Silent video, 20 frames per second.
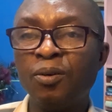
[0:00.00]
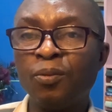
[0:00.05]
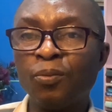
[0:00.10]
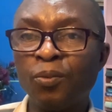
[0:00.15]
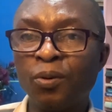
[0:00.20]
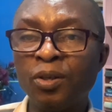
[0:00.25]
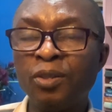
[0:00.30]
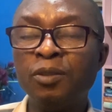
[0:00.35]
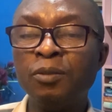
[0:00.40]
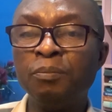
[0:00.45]

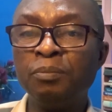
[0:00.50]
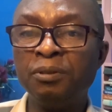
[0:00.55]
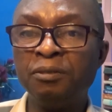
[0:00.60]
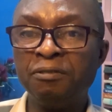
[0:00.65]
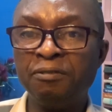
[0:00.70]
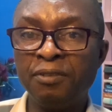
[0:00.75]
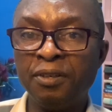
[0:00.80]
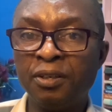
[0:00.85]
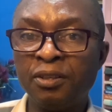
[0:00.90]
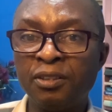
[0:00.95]
What
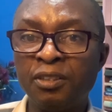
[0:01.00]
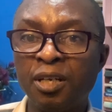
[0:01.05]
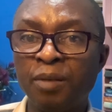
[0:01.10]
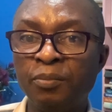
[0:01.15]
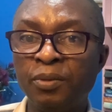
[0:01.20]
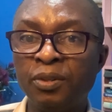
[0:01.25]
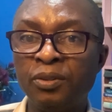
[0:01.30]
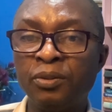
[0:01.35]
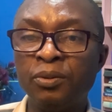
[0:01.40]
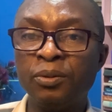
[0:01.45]
befell
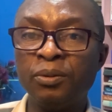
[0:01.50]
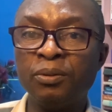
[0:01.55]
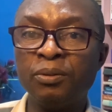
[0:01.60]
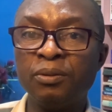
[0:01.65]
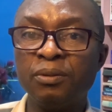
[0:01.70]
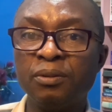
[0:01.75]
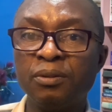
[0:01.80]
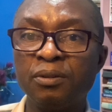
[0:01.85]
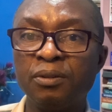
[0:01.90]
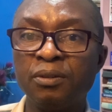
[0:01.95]
Samuel Doe,
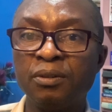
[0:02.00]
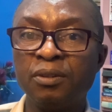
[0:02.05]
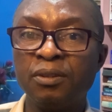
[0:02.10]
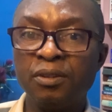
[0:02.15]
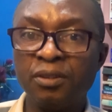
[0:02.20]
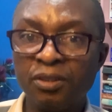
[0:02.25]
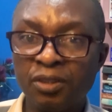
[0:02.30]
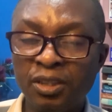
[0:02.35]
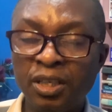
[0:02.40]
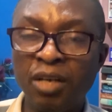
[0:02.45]

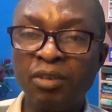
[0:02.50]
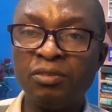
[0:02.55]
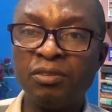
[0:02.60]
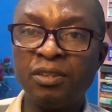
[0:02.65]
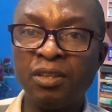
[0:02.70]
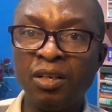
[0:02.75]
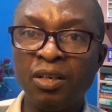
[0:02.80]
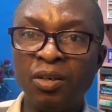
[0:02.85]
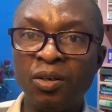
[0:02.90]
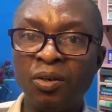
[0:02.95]
Charles
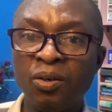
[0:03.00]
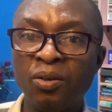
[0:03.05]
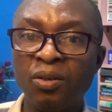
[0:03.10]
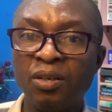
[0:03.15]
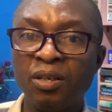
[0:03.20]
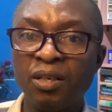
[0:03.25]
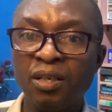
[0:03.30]
Taylor,